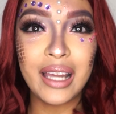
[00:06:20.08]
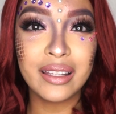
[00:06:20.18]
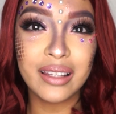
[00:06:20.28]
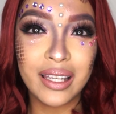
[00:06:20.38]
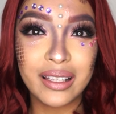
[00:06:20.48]
I
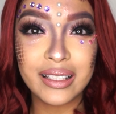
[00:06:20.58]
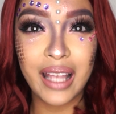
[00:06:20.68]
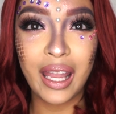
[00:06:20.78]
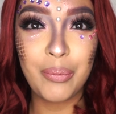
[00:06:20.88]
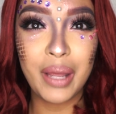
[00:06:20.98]
think the
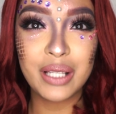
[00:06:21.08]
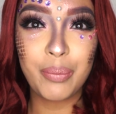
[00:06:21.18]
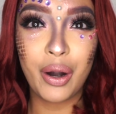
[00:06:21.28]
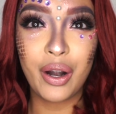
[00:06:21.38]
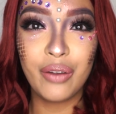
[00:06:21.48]
second best
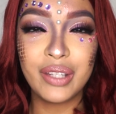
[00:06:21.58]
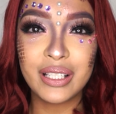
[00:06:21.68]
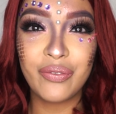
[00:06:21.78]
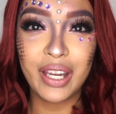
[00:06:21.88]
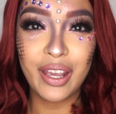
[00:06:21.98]
part of
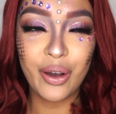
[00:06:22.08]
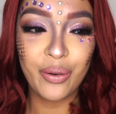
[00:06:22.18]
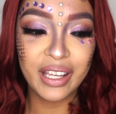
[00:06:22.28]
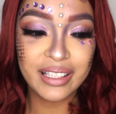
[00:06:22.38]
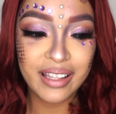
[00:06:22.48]
this
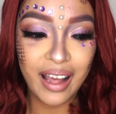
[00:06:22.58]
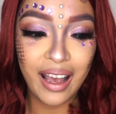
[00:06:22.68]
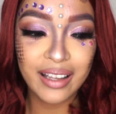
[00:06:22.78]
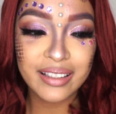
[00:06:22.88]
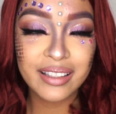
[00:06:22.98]
video is
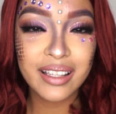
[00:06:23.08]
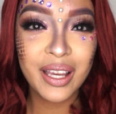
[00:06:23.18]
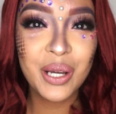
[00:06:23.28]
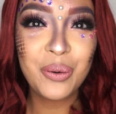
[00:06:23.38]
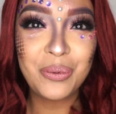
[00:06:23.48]
that
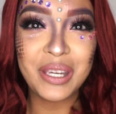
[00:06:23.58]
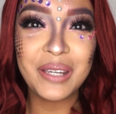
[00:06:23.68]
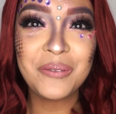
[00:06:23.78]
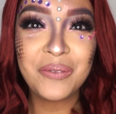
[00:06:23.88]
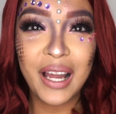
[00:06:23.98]

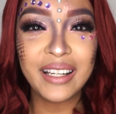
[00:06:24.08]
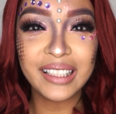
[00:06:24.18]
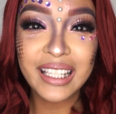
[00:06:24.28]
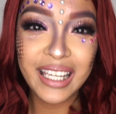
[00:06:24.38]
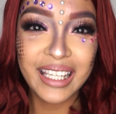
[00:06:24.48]
we
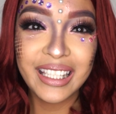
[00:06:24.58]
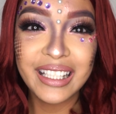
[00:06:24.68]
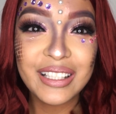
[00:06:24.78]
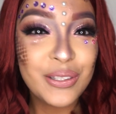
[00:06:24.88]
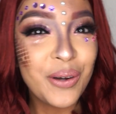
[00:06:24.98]
finally hit
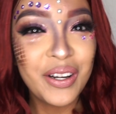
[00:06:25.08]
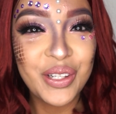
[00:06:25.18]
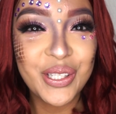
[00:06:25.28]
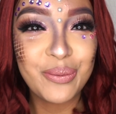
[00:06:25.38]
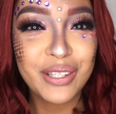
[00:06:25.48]

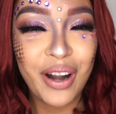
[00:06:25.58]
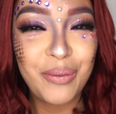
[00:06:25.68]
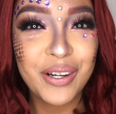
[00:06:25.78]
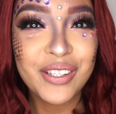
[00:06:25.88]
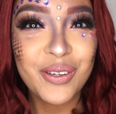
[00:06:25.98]
200
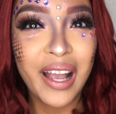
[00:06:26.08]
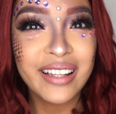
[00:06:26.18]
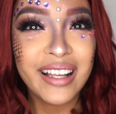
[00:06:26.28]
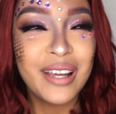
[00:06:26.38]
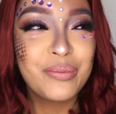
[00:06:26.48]
subscribers, you
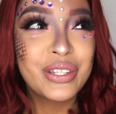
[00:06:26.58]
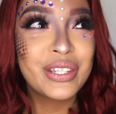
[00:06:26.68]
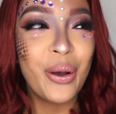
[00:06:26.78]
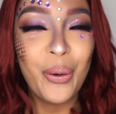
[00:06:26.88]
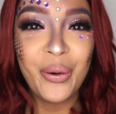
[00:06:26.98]
guys. I am
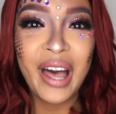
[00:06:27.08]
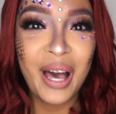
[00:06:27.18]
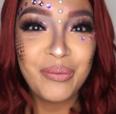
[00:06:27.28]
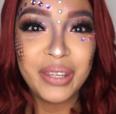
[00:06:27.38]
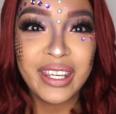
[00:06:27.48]
so
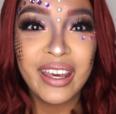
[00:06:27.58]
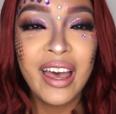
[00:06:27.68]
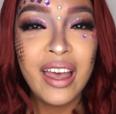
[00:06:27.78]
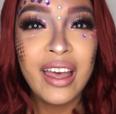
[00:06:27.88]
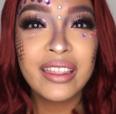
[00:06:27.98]
happy.
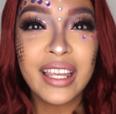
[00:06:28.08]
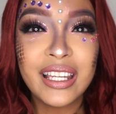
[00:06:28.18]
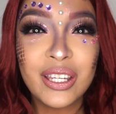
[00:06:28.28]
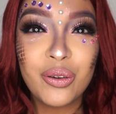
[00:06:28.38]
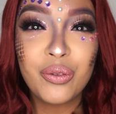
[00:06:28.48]

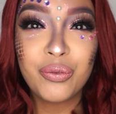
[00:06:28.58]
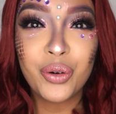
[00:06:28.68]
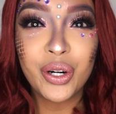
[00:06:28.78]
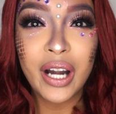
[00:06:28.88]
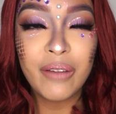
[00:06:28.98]
Thank you
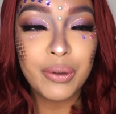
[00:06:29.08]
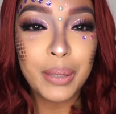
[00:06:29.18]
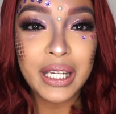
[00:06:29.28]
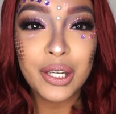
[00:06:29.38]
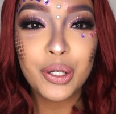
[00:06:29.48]
for
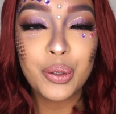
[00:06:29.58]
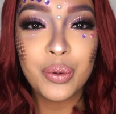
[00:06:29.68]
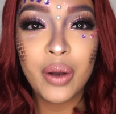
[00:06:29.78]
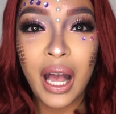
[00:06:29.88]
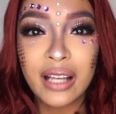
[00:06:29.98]
everybody
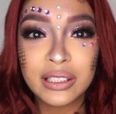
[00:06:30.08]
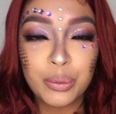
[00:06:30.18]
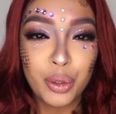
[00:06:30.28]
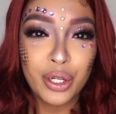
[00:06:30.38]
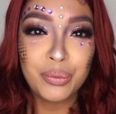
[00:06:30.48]
who has
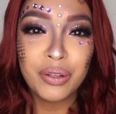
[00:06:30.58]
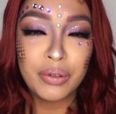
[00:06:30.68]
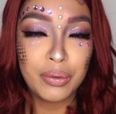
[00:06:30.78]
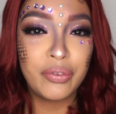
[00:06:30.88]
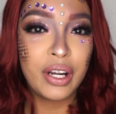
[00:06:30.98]
supported me
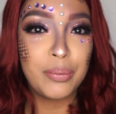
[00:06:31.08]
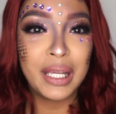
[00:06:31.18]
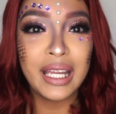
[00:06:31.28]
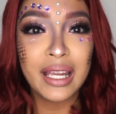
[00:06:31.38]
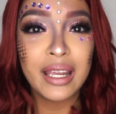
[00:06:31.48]
from the very
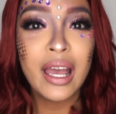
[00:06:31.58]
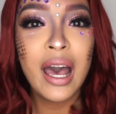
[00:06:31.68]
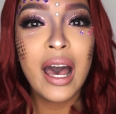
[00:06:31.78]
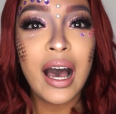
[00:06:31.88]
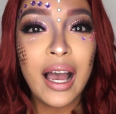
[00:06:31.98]
beginning.
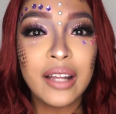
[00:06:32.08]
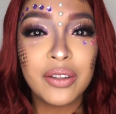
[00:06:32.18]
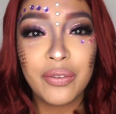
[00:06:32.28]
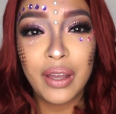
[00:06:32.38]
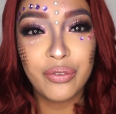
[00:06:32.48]
I
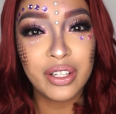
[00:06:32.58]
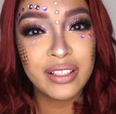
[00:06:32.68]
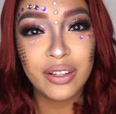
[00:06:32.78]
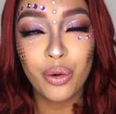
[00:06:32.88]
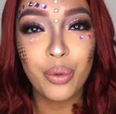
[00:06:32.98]
love every
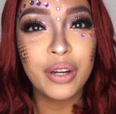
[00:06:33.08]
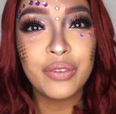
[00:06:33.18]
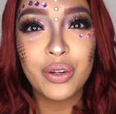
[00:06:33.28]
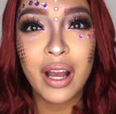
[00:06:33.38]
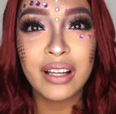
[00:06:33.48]
single one
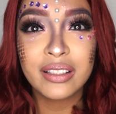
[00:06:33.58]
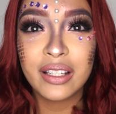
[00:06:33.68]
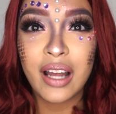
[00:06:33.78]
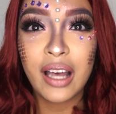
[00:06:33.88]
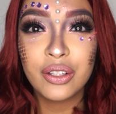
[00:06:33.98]
of you guys,
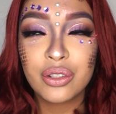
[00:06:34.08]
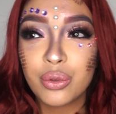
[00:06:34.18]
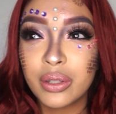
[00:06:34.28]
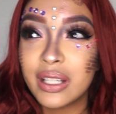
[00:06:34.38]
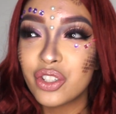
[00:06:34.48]
and I
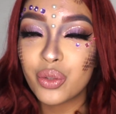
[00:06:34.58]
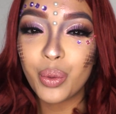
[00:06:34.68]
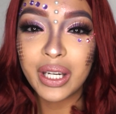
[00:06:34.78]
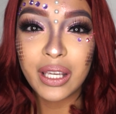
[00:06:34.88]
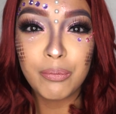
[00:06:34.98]
truly just
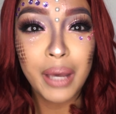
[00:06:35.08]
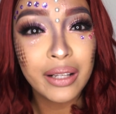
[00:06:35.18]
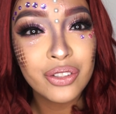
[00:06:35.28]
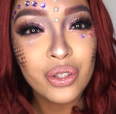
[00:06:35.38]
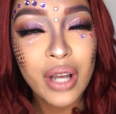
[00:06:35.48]
want to give
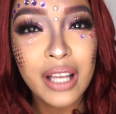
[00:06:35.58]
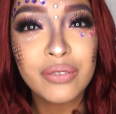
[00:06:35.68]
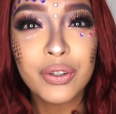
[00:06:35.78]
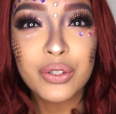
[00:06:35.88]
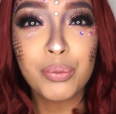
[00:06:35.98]
back to you
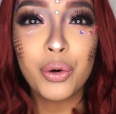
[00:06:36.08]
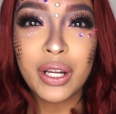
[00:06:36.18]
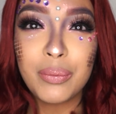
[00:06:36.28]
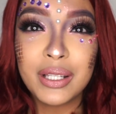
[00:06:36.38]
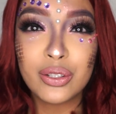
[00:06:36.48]
guys for
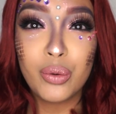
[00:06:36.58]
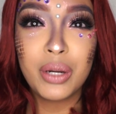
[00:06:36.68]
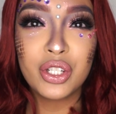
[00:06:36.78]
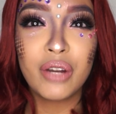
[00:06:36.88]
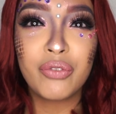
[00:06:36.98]
supporting me so
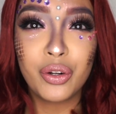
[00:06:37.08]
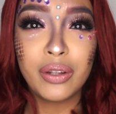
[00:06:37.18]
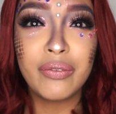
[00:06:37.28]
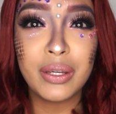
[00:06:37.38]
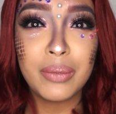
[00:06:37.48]
much and for
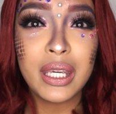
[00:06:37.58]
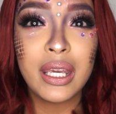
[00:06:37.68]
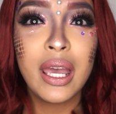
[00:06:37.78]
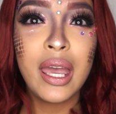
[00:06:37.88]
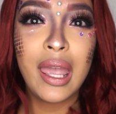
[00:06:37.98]
loving
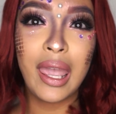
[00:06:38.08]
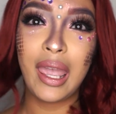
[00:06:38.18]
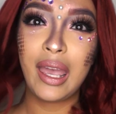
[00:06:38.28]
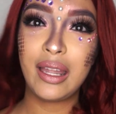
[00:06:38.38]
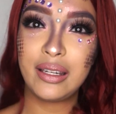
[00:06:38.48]
me
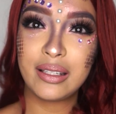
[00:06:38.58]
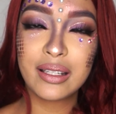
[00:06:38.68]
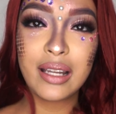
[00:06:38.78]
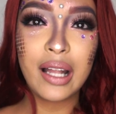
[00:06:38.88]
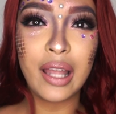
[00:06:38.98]
and
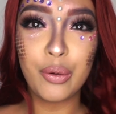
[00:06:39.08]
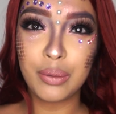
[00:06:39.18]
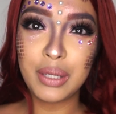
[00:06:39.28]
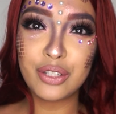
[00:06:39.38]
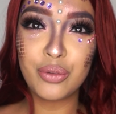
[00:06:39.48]

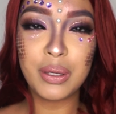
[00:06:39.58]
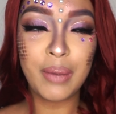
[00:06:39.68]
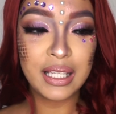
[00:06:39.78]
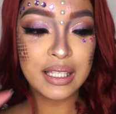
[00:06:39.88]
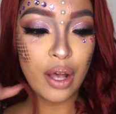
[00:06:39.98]
allowing me to be
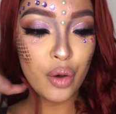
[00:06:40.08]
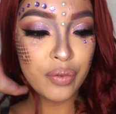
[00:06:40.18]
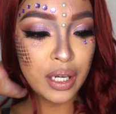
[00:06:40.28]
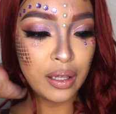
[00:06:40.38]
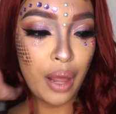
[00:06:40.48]
myself
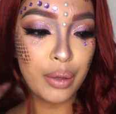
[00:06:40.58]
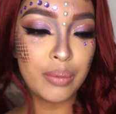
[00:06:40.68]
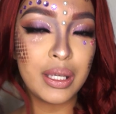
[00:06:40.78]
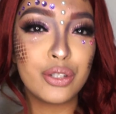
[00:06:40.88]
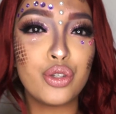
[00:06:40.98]
and allowing
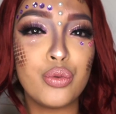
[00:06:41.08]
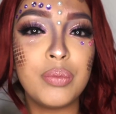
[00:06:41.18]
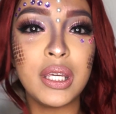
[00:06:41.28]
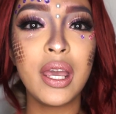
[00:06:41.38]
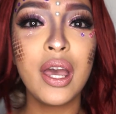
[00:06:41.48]
me to
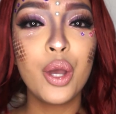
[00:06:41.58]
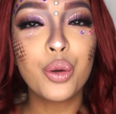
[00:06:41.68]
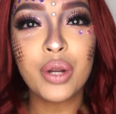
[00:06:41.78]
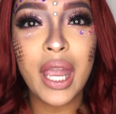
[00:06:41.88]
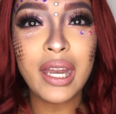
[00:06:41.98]
be
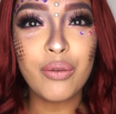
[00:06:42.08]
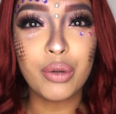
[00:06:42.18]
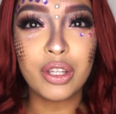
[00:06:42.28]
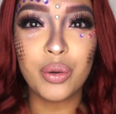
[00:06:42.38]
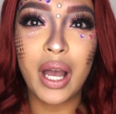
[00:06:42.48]
creative with you